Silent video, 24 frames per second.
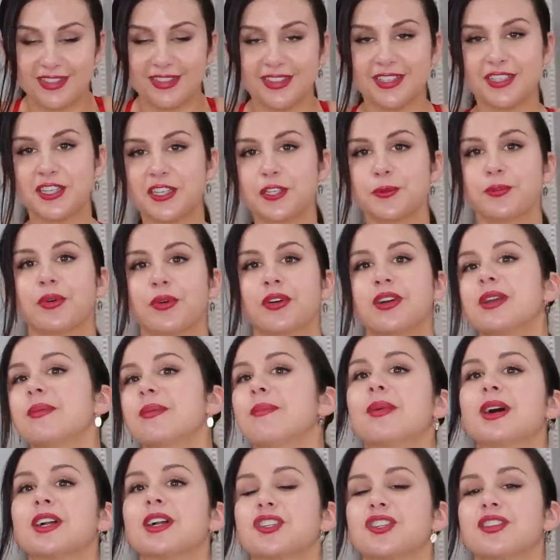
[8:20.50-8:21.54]
this is pretty
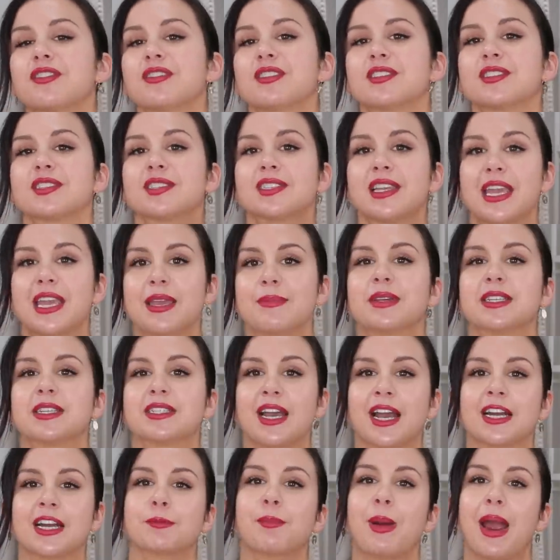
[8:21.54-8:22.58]
much the same
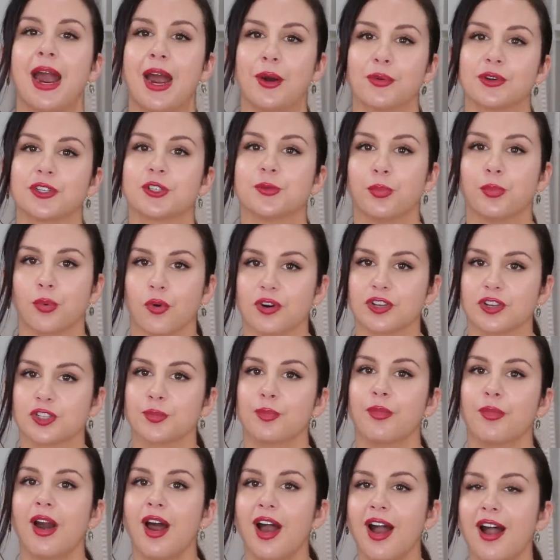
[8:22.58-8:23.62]
exact Power sports
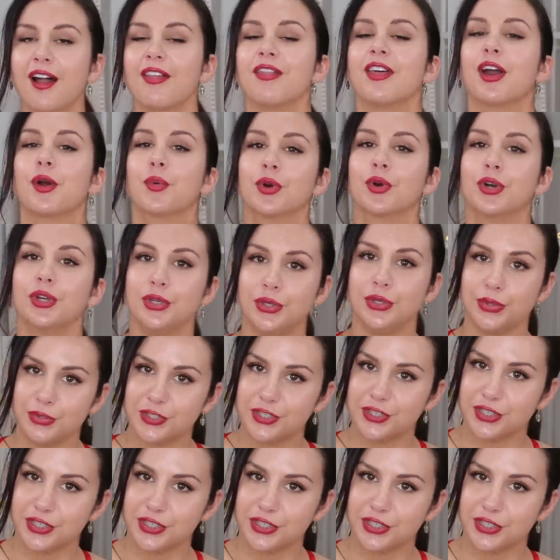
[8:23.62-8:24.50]
bra that we're used